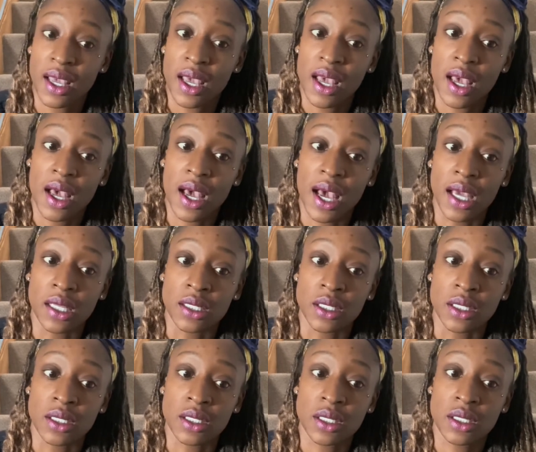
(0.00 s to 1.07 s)

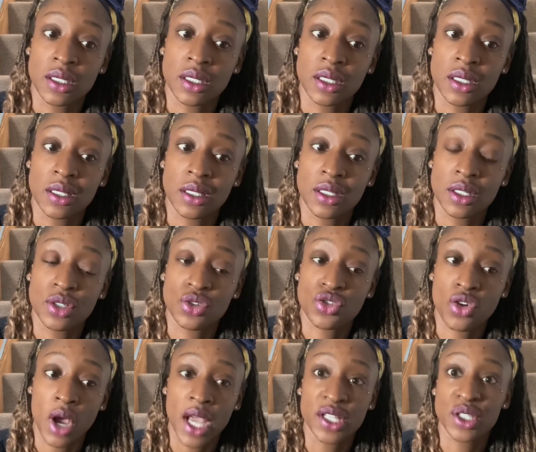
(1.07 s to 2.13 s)
and
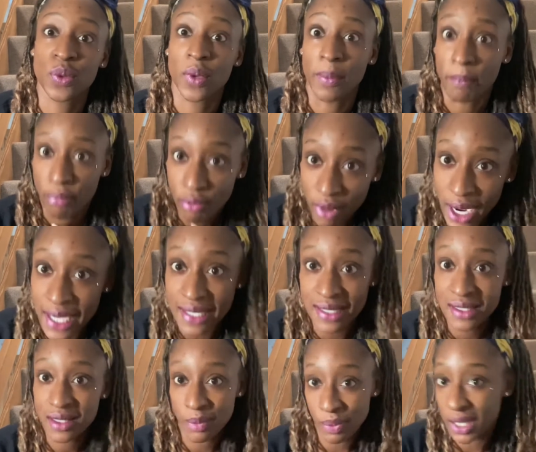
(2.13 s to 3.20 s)
try to embrace
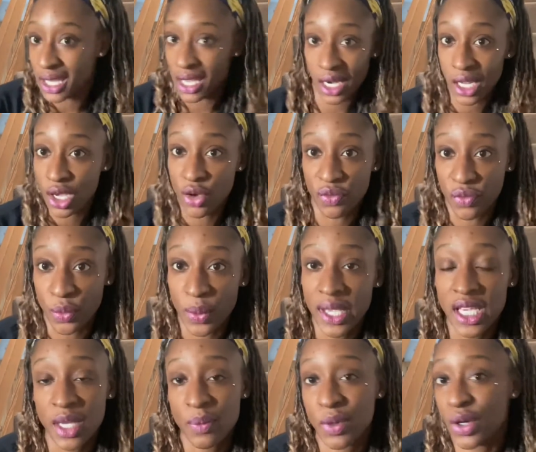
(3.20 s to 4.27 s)
the beginning of the
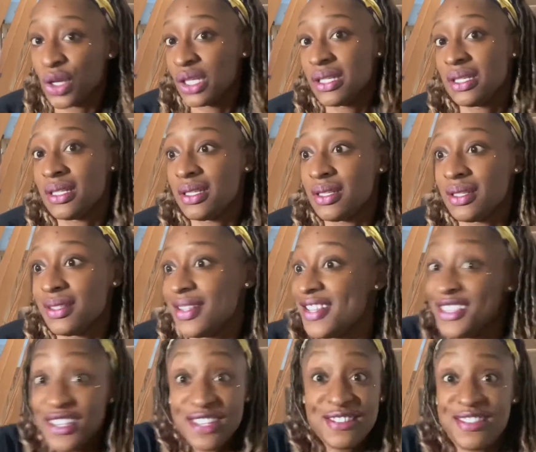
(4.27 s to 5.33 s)
week, because
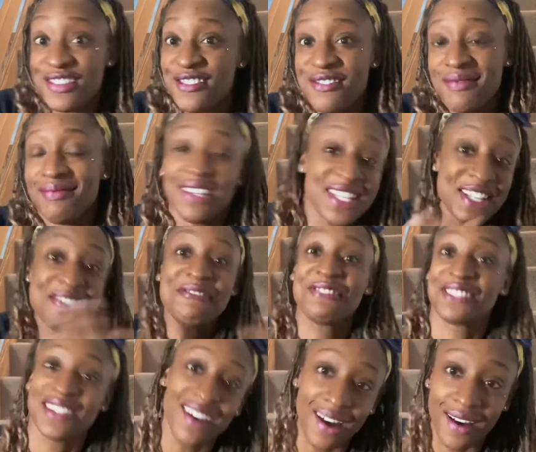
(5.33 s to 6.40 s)
it's a new
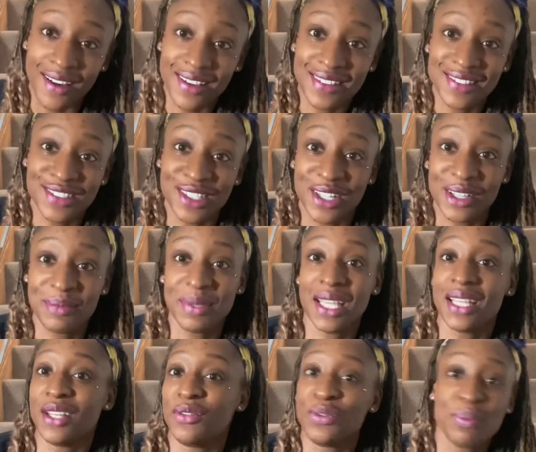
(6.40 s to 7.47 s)
start. Do you know what I mean?
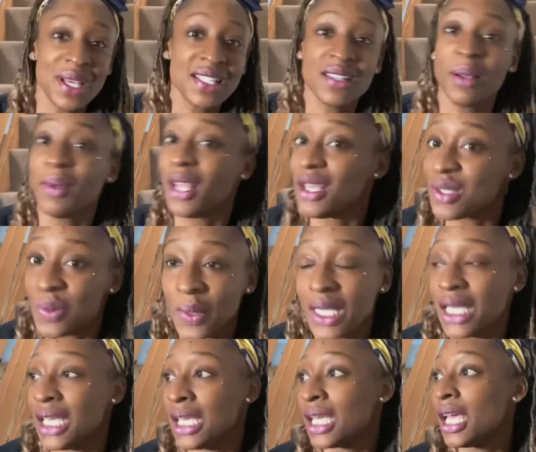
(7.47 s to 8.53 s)
If you messed up last
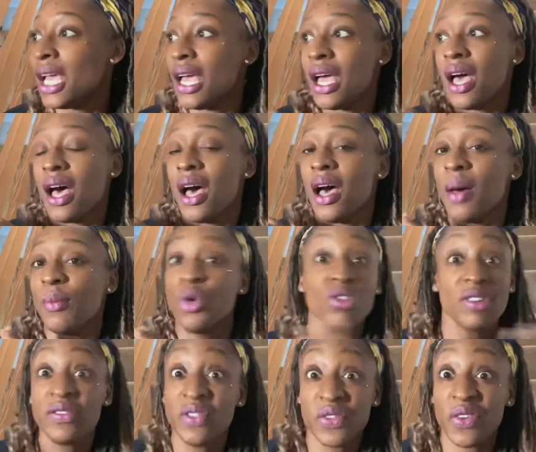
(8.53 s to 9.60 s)
week, or
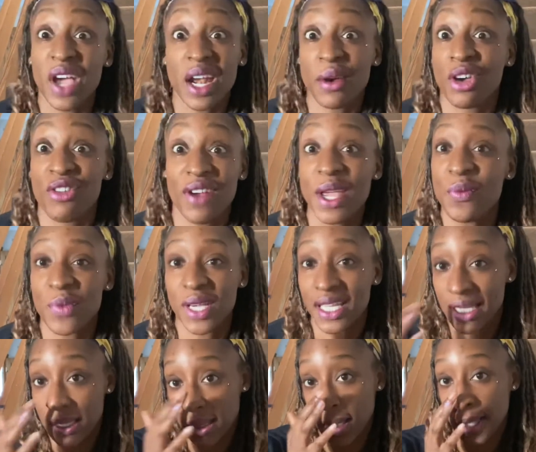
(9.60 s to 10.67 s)
even if you had a great week
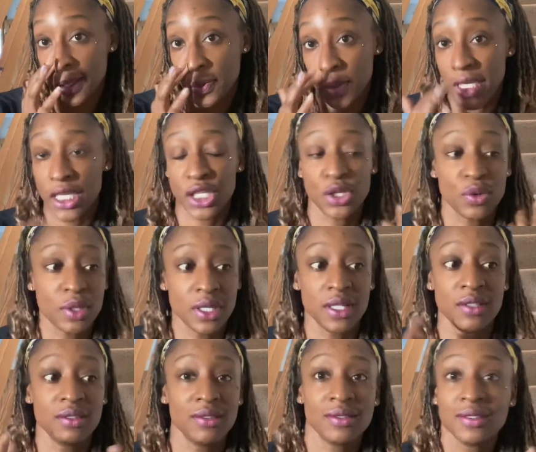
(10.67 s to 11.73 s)
last week, you
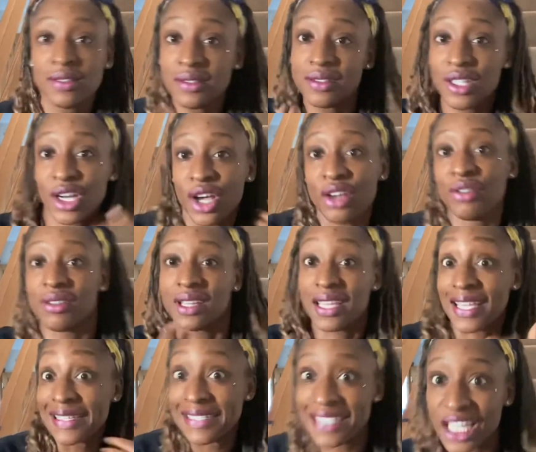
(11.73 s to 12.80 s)
can, you know,
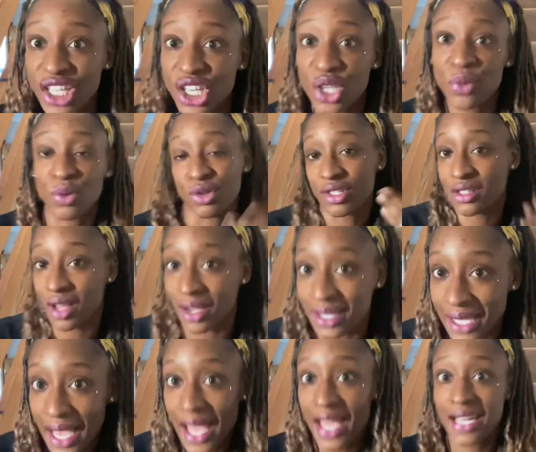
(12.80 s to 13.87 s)
continue or start
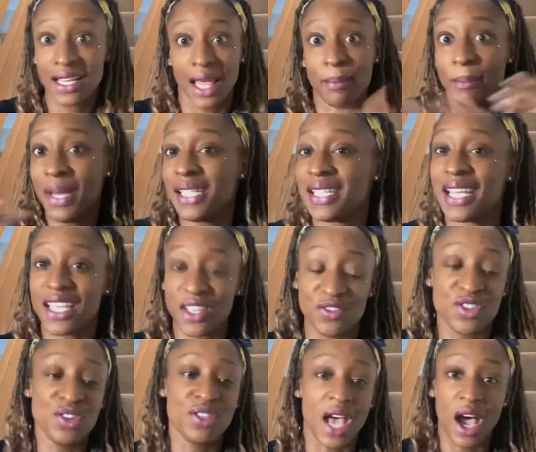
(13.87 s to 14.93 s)
again. Like, Monday gives
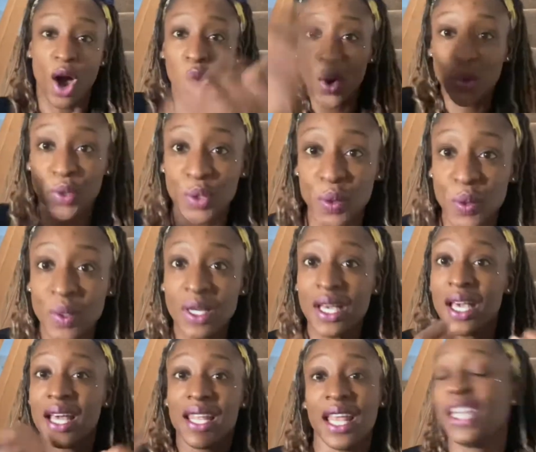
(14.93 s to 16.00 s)
you that whole new,
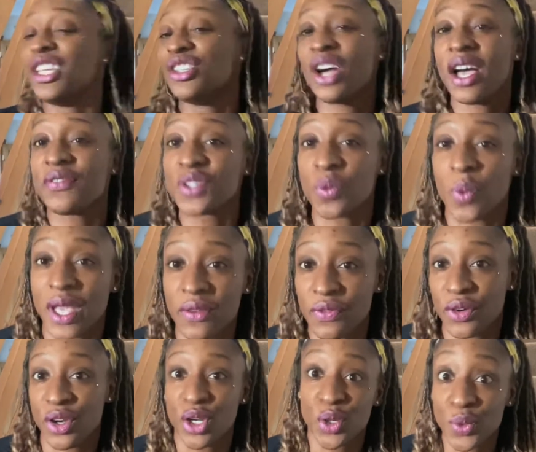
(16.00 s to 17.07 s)
like, you don't have to wait for
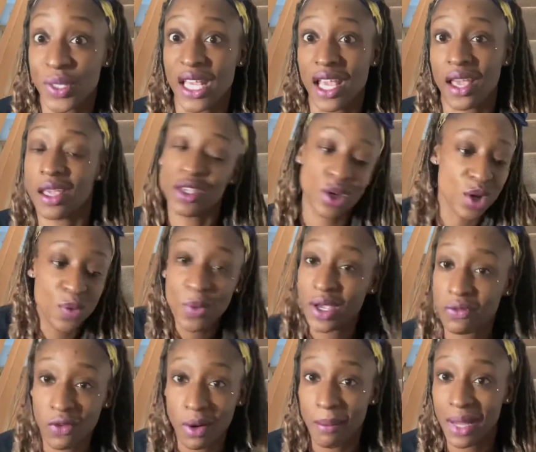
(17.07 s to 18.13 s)
a new year, you can wait
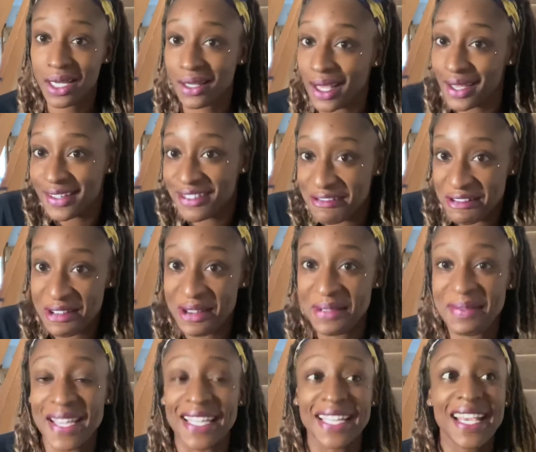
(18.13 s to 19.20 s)
for a Monday. Do you know what I
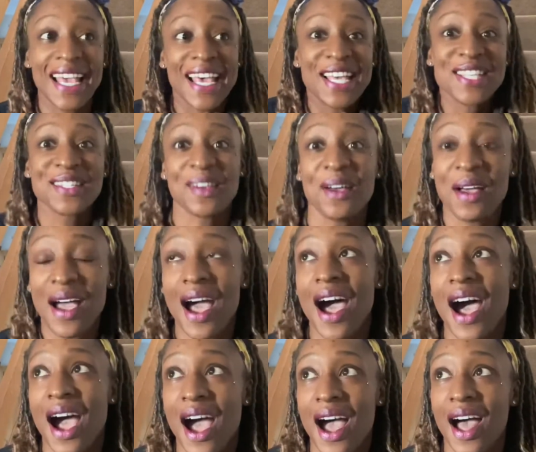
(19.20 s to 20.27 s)
mean? So
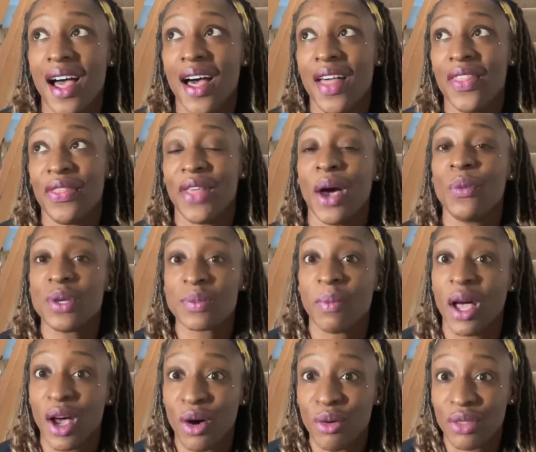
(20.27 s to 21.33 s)
that was my
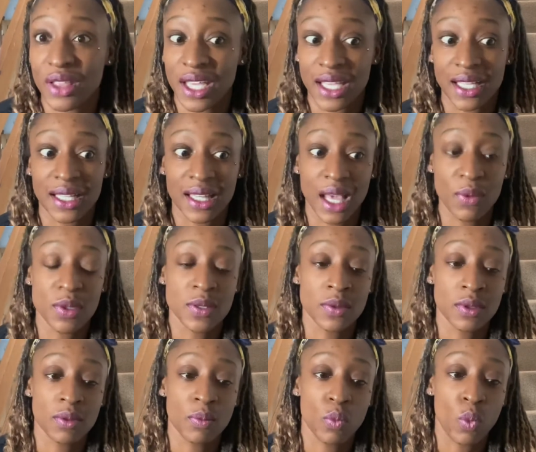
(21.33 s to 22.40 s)
whole thinking. That was
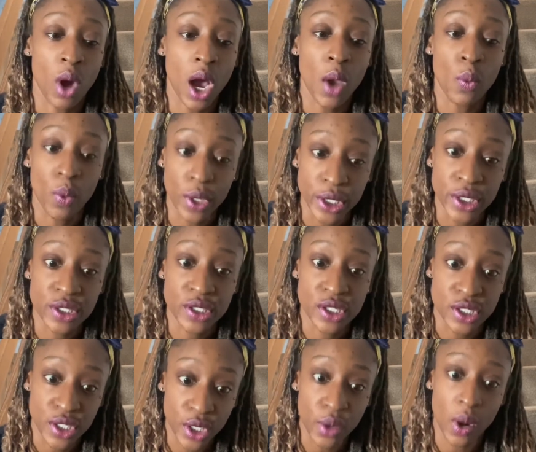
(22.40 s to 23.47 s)
what I wanted to
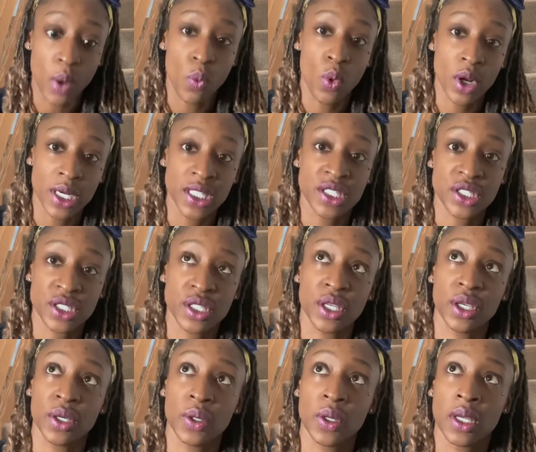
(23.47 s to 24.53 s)
do. I wanted to